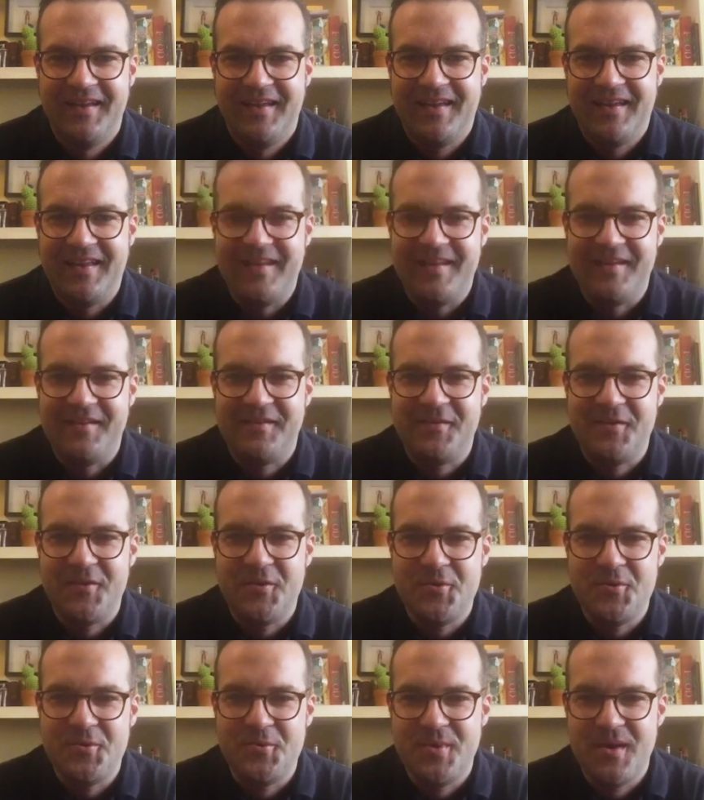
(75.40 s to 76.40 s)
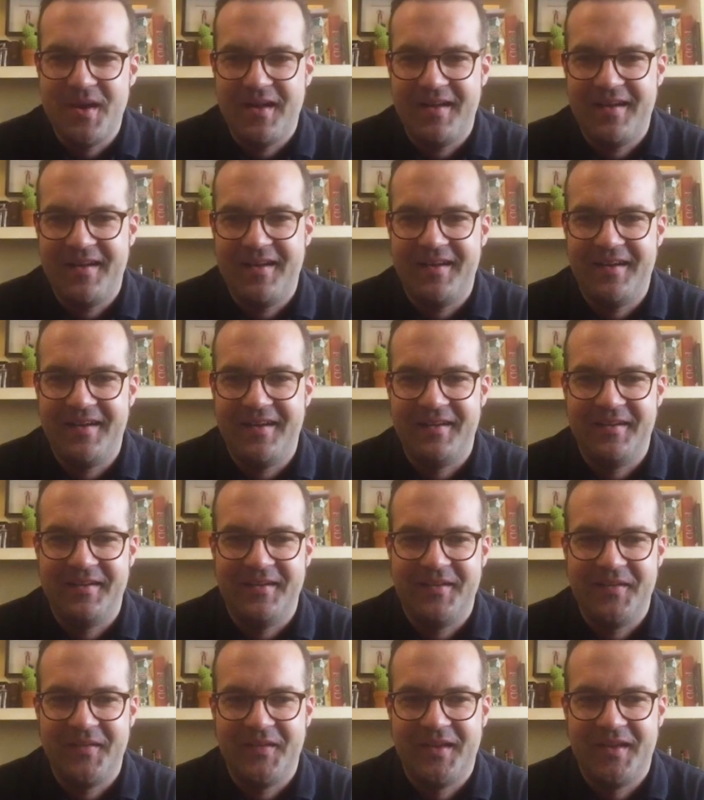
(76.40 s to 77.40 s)
in this new uh,
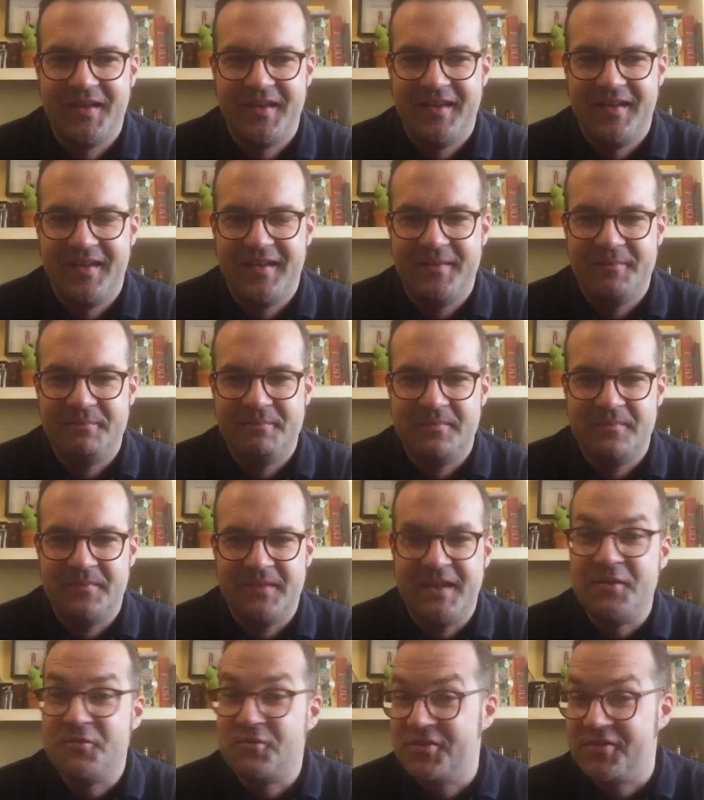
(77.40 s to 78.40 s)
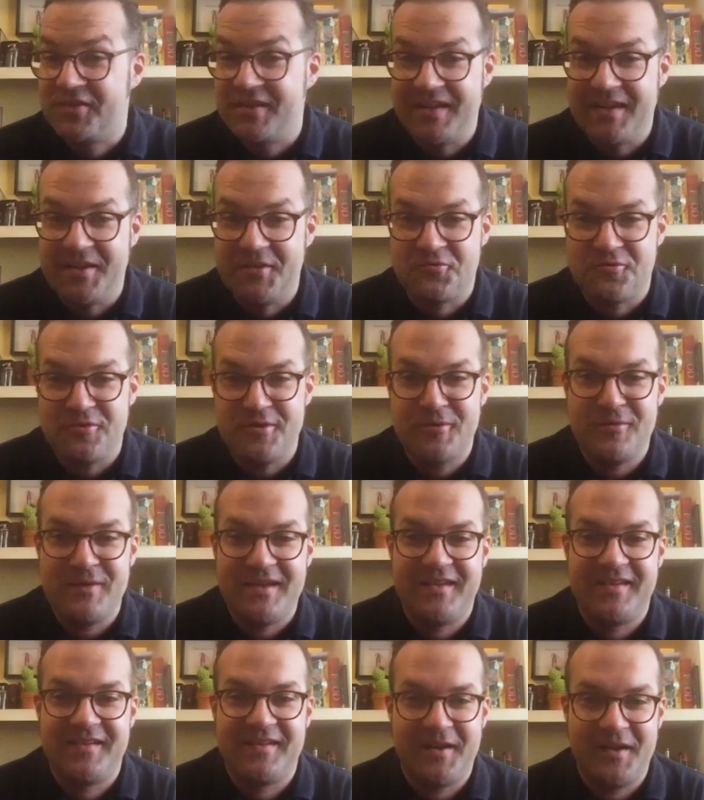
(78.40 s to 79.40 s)
interesting,
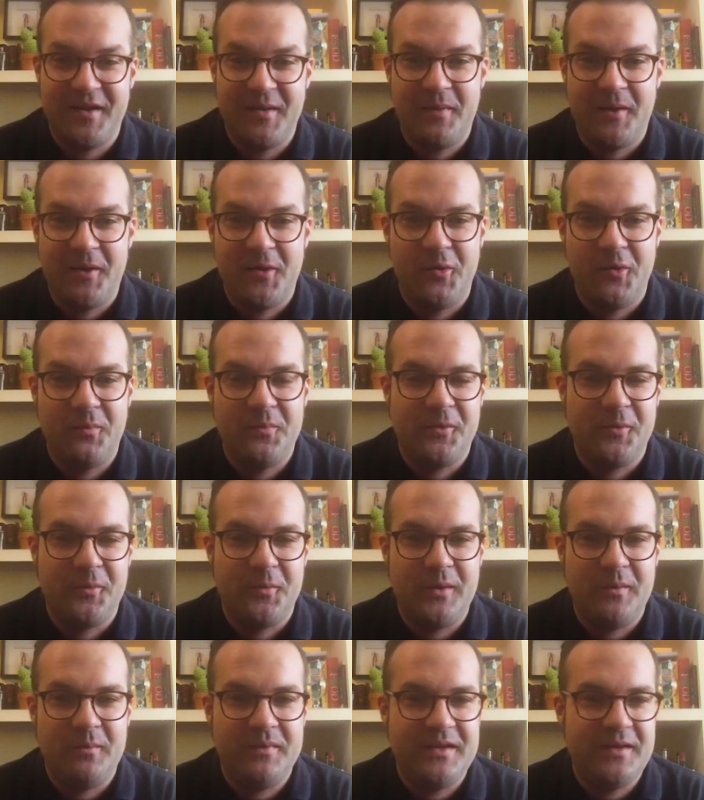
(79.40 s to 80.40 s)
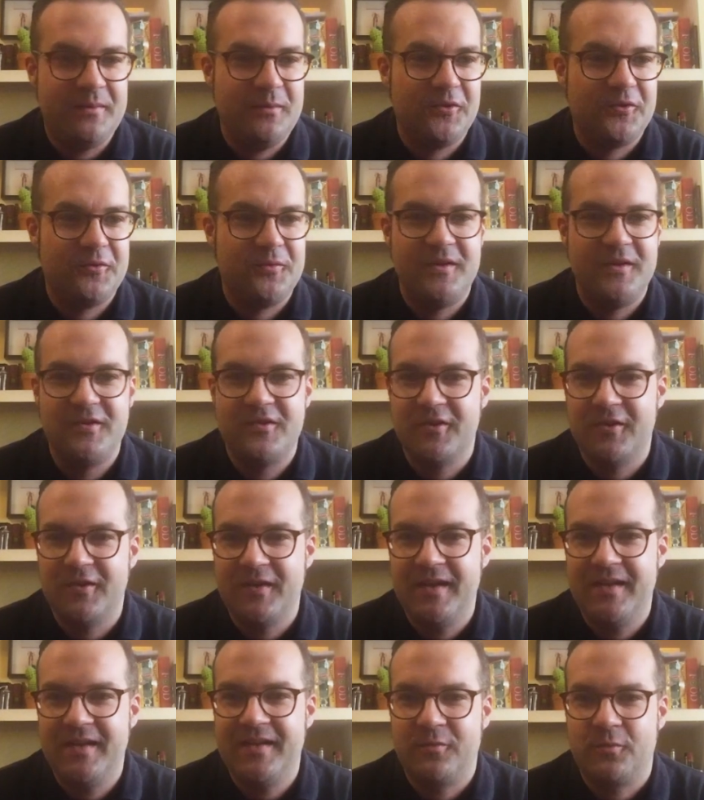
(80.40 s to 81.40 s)
intriguing setup. I hope you will be able to enjoy
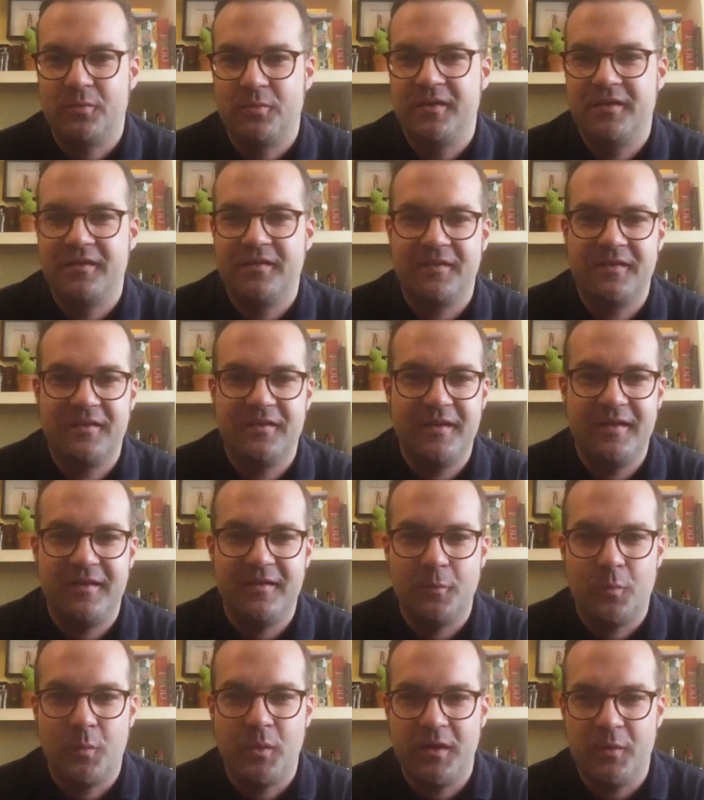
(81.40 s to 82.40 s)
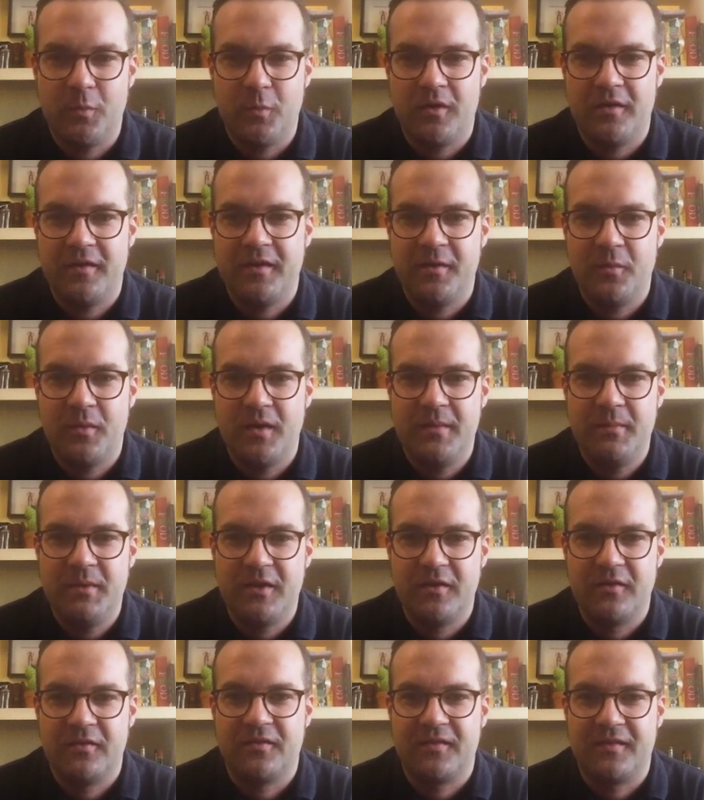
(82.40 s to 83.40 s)
it. This one is a, is a weird one in a way
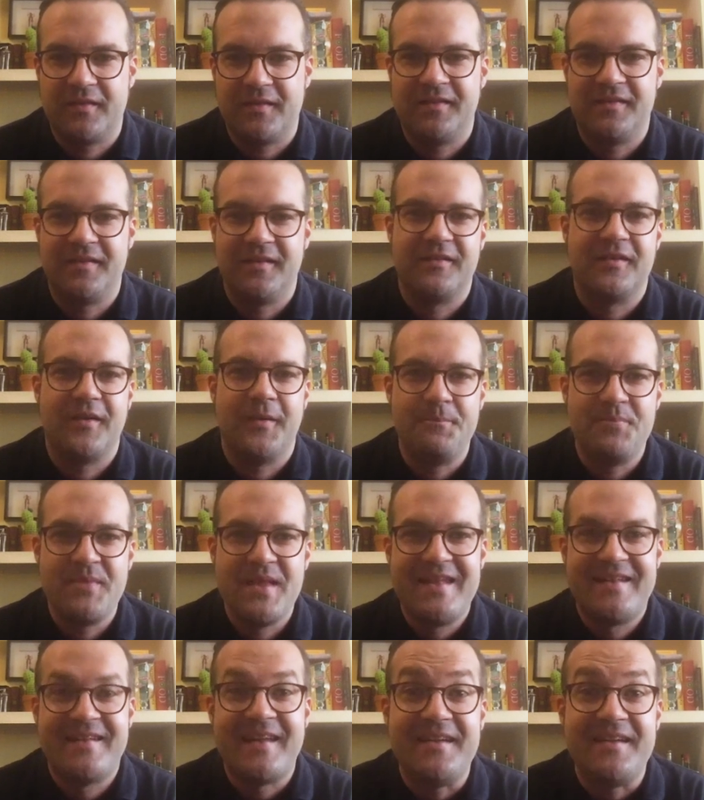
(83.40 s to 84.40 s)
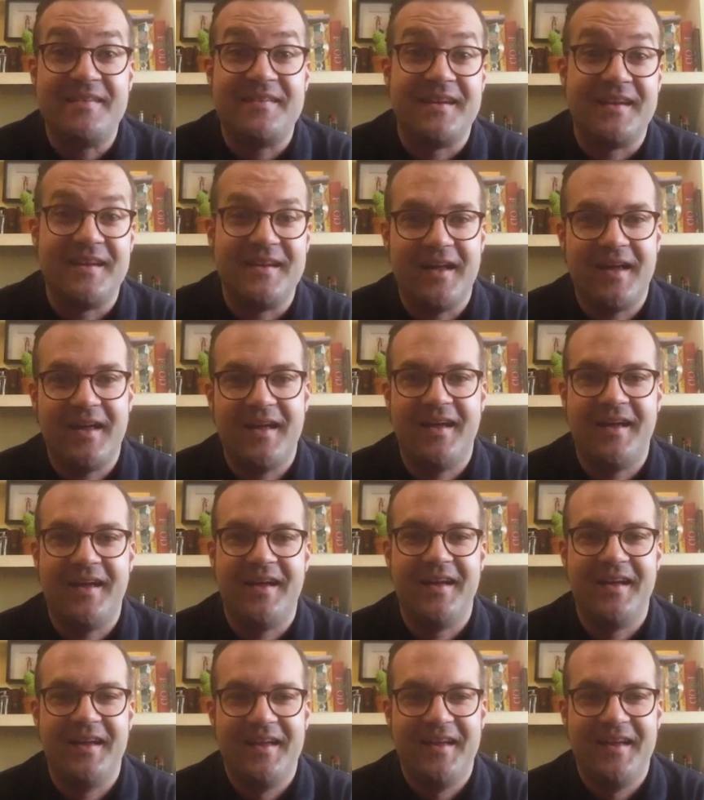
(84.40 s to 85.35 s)
because this is a tasting uh,